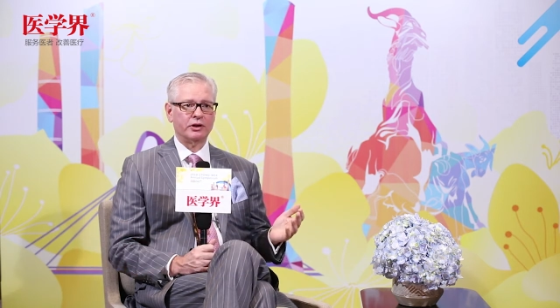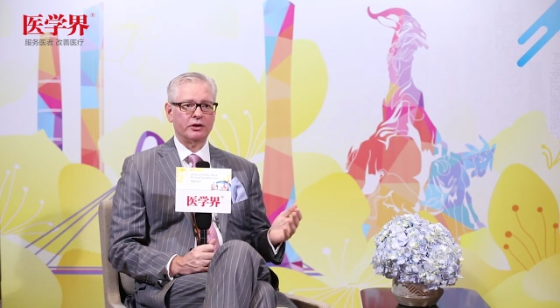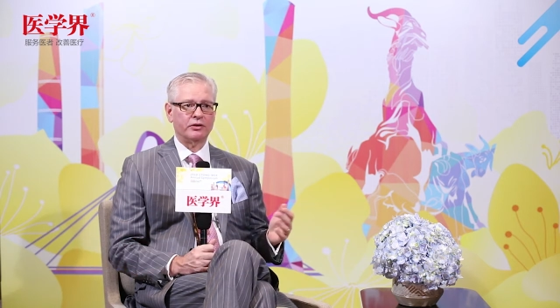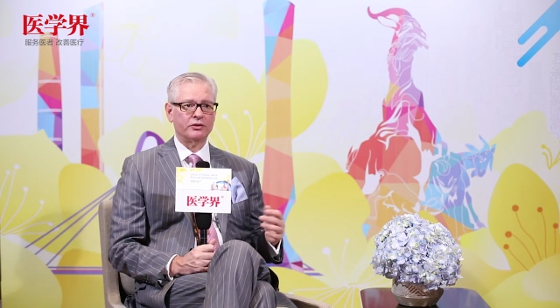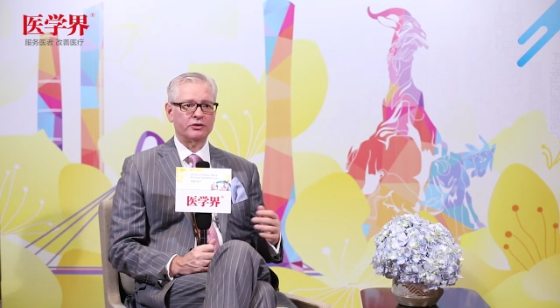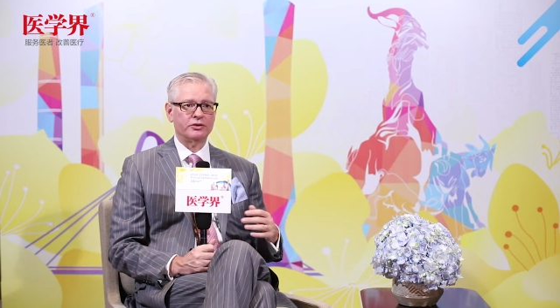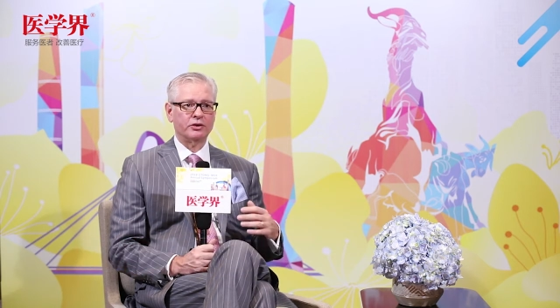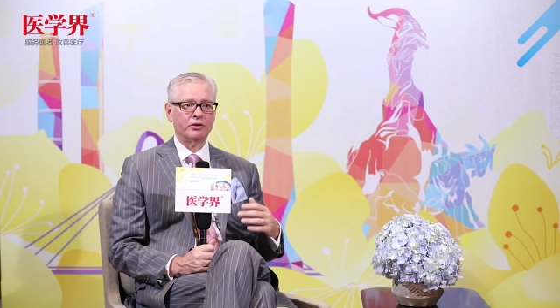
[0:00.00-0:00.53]
there
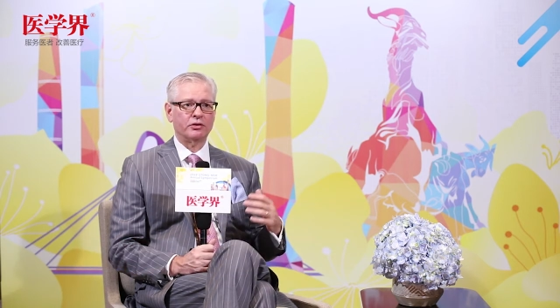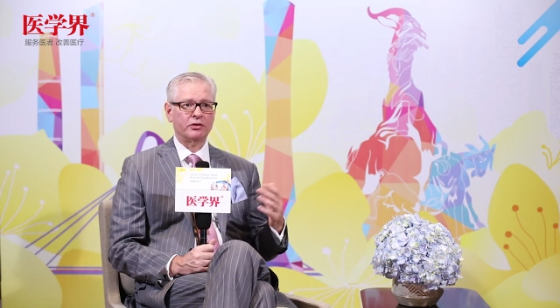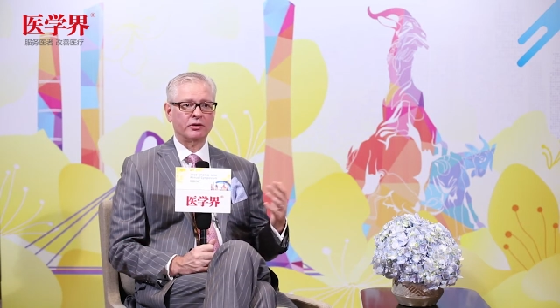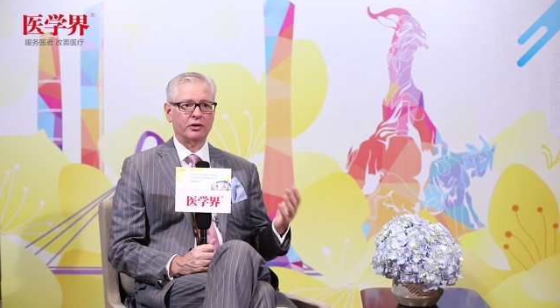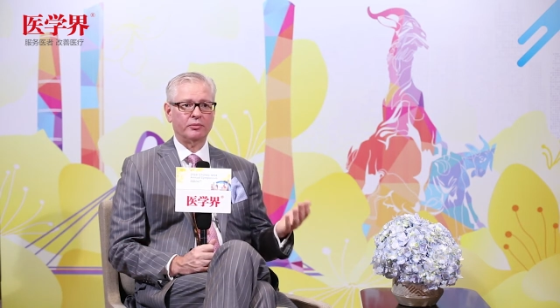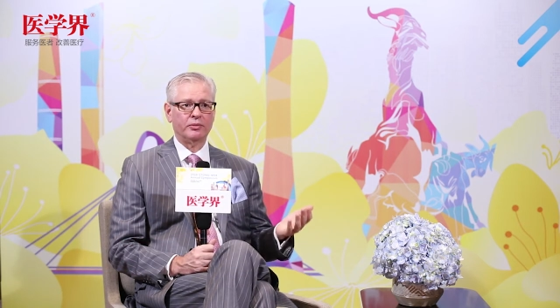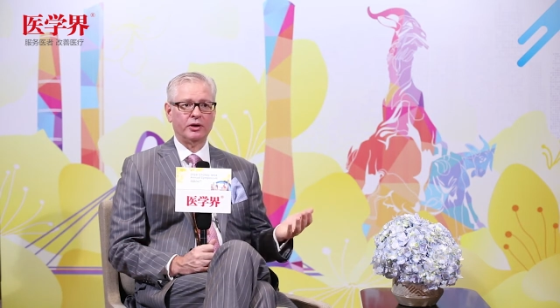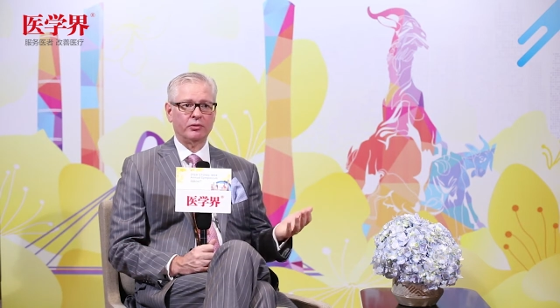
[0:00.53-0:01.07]
still
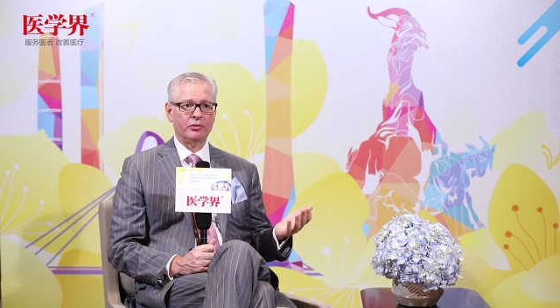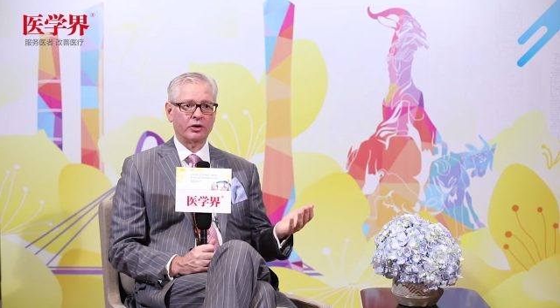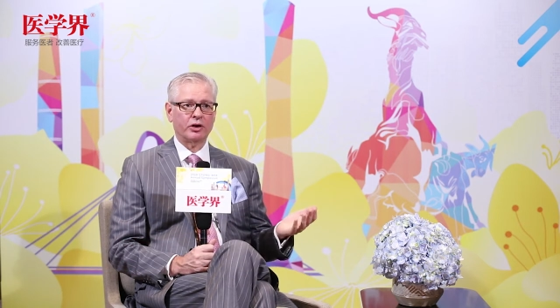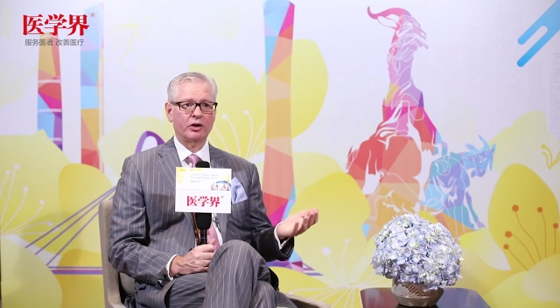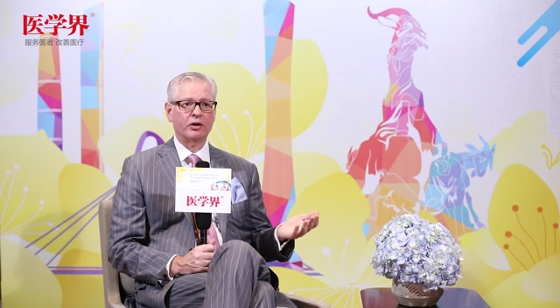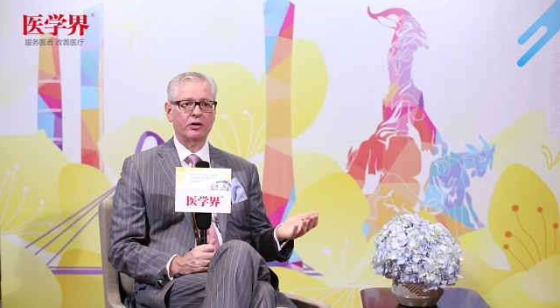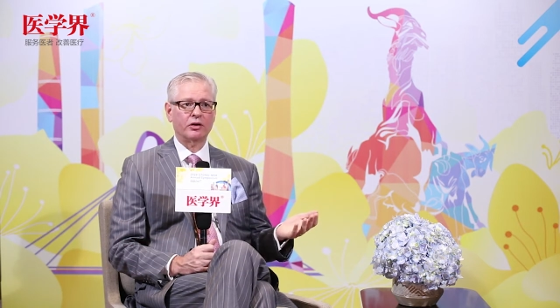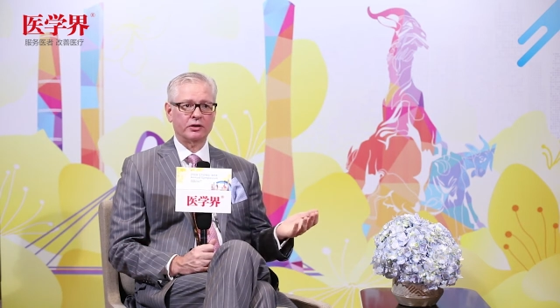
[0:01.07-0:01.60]
can be a
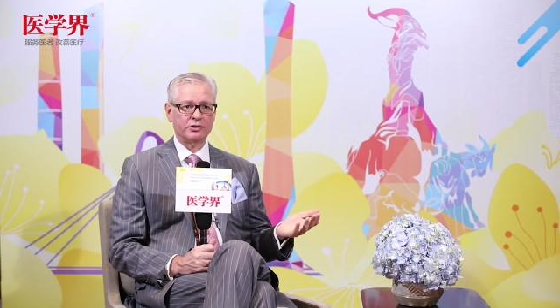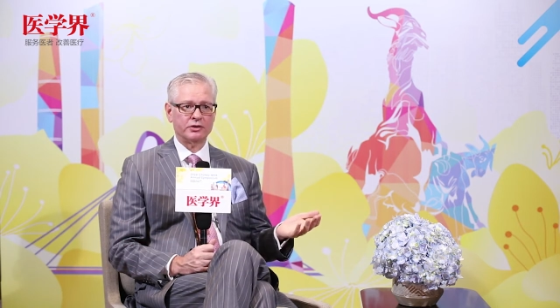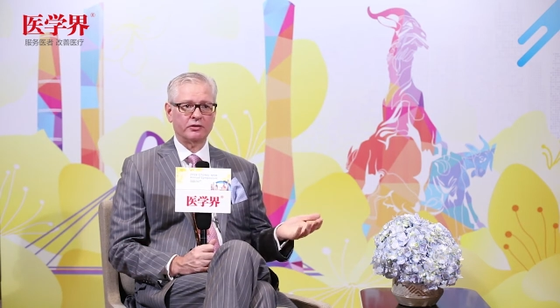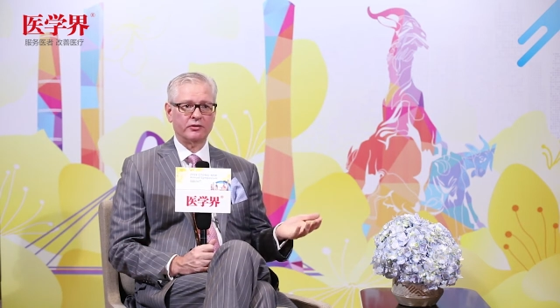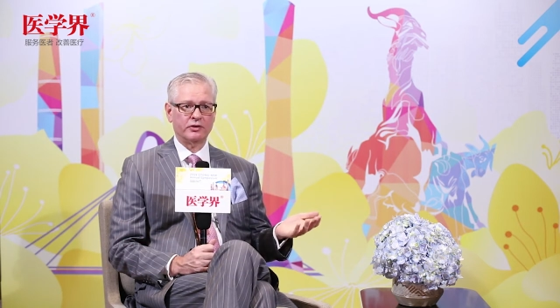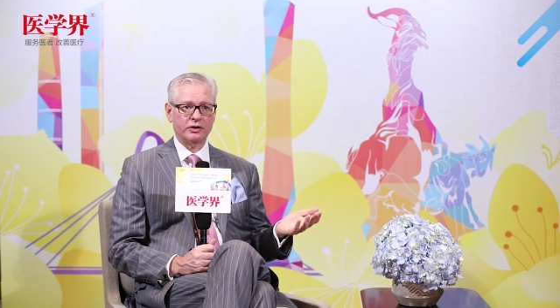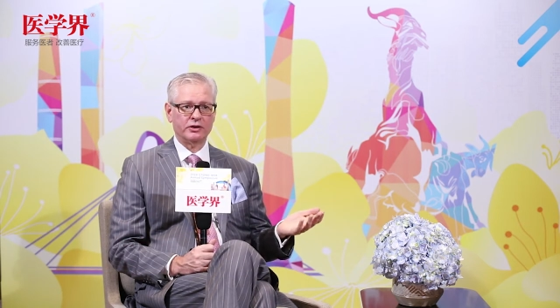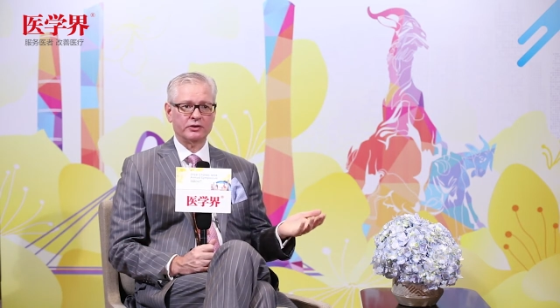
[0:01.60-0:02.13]
recurrence of
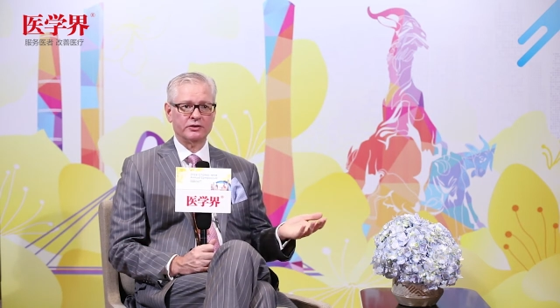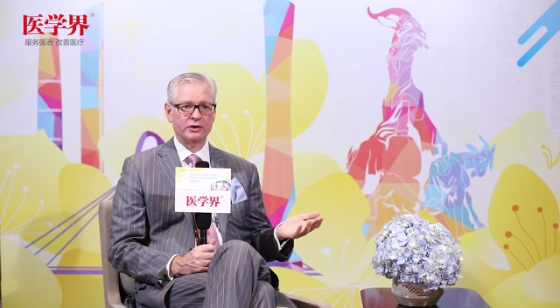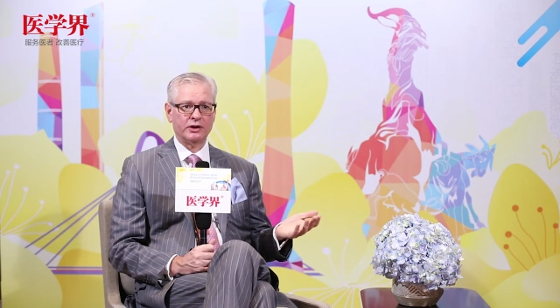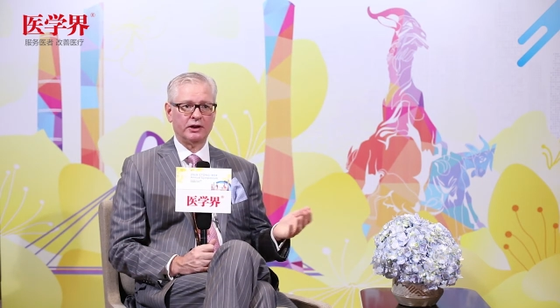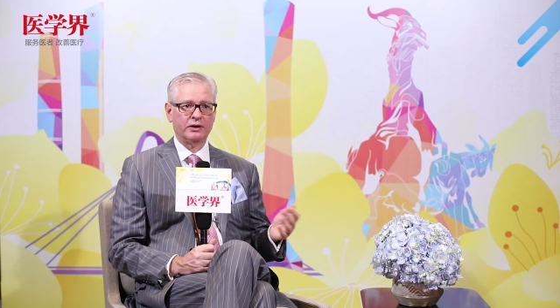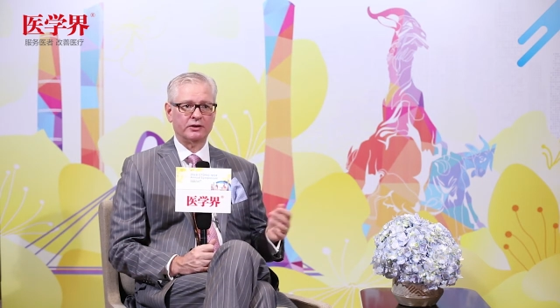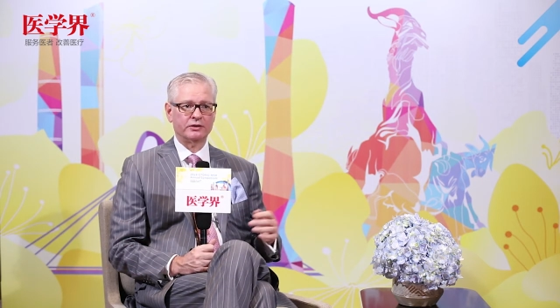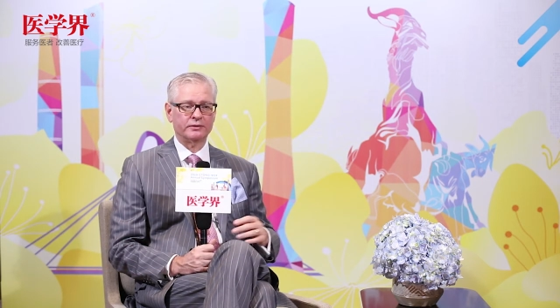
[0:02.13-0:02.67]
the
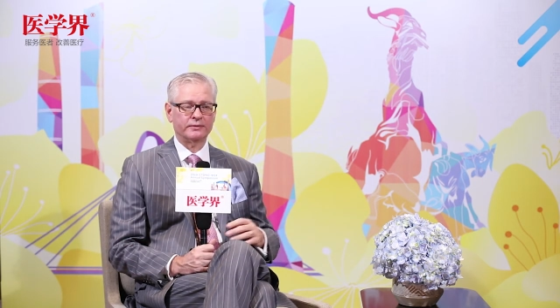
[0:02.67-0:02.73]
disease.